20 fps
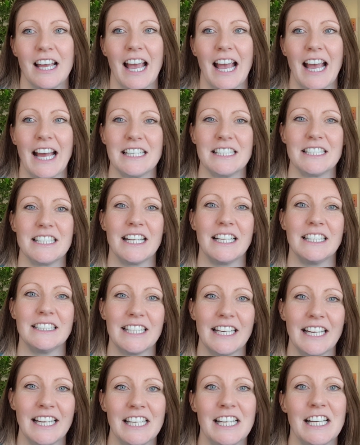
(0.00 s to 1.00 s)
And
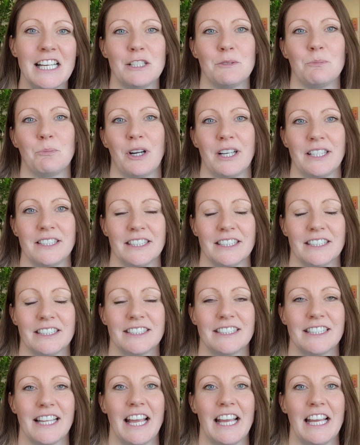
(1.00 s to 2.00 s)
it's in His
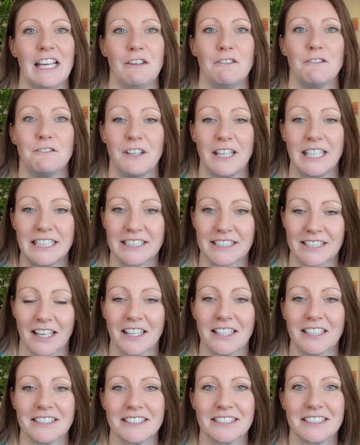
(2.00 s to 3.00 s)
presence that He feeds
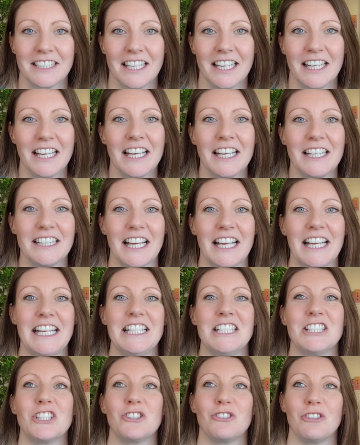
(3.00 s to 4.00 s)
us, that
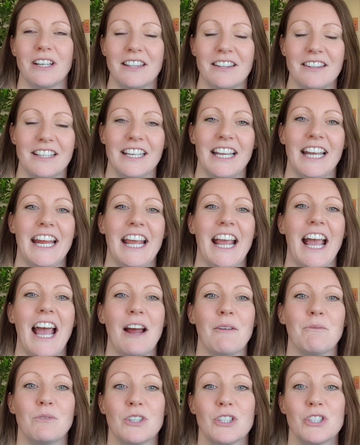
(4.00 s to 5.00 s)
He's strengthening
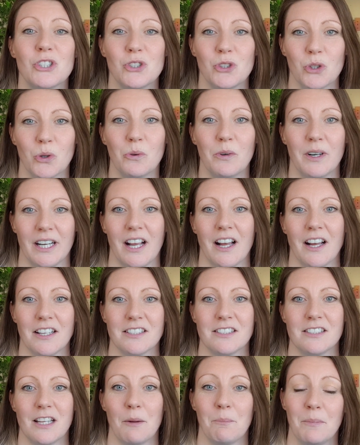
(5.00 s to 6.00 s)
and restoring
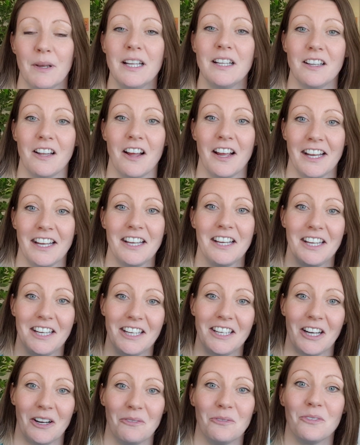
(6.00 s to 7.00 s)
us. A bit like,
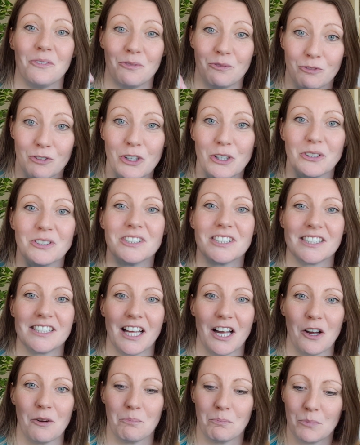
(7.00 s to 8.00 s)
you know, roots
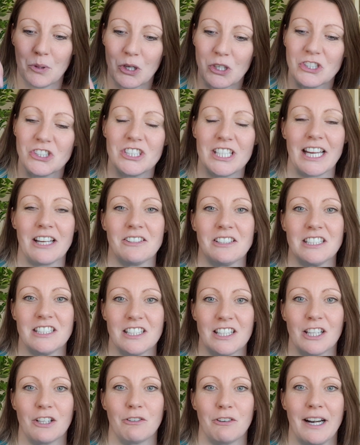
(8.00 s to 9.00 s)
that are pushed down
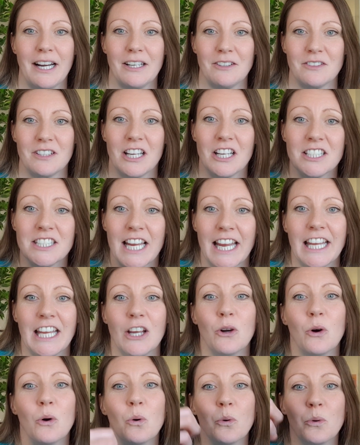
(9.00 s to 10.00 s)
into the ground, that are
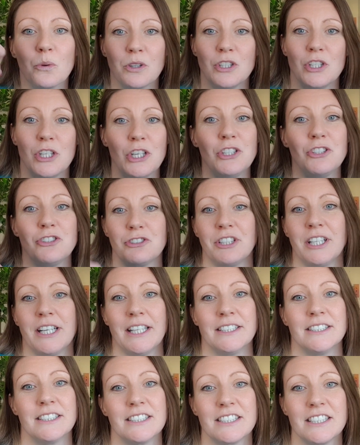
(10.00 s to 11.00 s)
taking all the
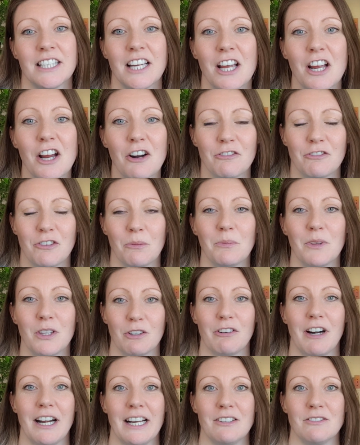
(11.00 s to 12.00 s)
nutrients from the
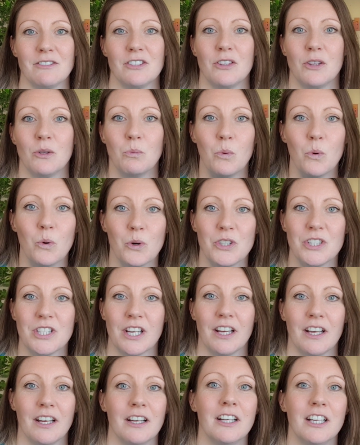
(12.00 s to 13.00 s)
ground the
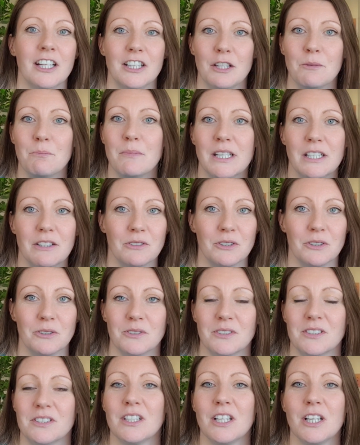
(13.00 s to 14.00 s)
water, the
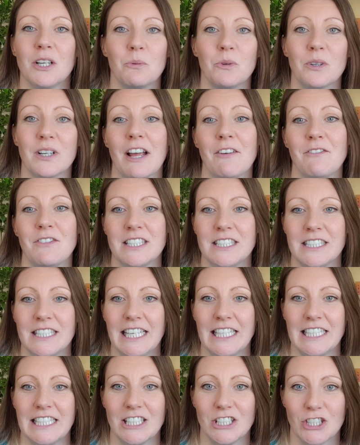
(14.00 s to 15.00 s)
minerals, whatever's
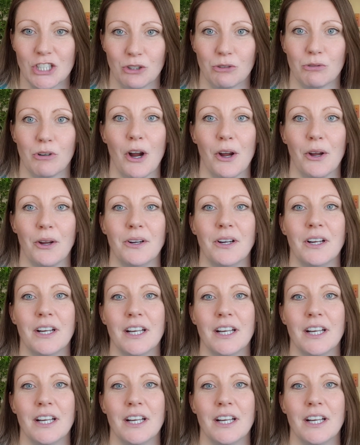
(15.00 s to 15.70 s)
needed to grow.